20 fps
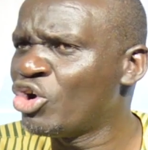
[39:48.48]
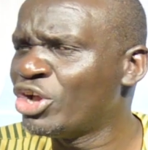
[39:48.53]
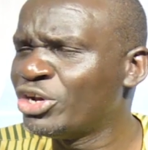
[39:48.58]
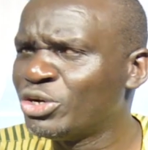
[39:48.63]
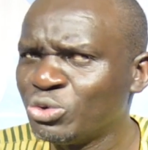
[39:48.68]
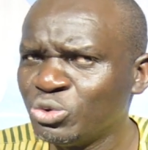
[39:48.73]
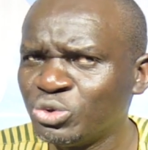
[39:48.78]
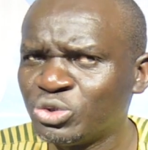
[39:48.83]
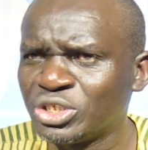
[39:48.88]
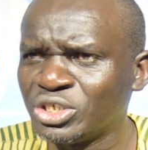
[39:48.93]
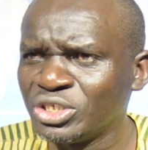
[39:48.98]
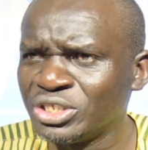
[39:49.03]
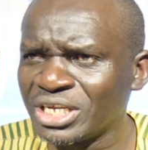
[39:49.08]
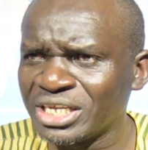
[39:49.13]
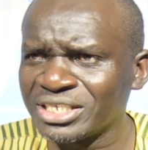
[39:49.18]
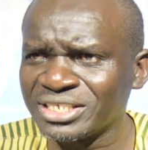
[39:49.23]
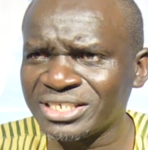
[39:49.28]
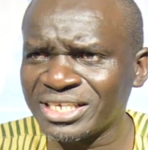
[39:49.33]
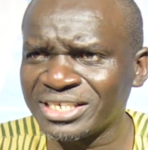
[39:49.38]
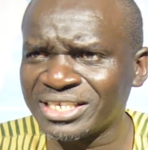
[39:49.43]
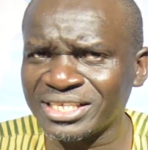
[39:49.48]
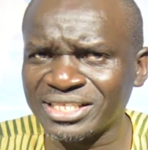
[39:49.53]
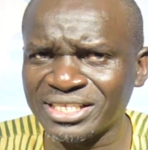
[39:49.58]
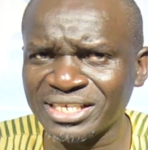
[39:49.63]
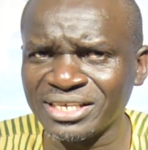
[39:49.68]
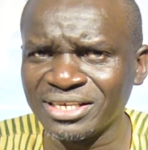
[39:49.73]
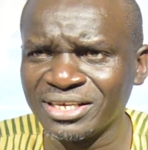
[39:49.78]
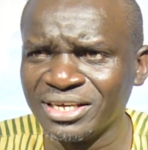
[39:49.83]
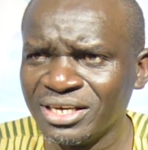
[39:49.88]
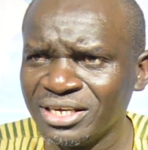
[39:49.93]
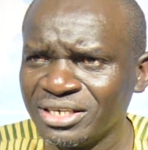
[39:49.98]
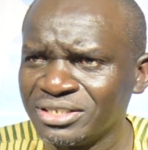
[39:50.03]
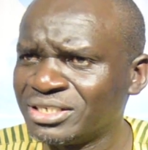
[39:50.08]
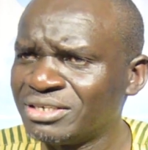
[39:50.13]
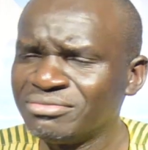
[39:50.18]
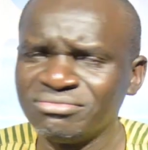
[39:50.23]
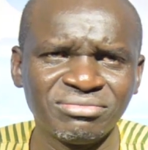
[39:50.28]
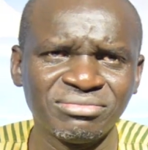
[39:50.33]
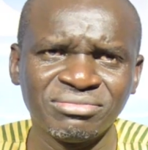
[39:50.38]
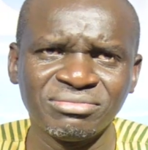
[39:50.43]
one do that such a thing. He
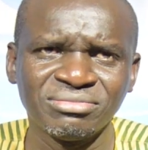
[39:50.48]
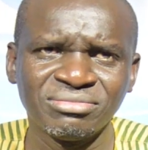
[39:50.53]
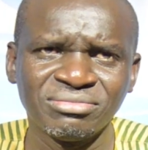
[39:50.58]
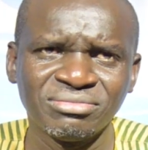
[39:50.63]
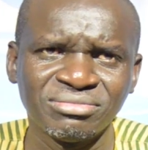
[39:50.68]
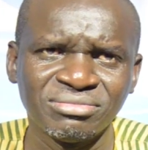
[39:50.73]
said, mm-hmm.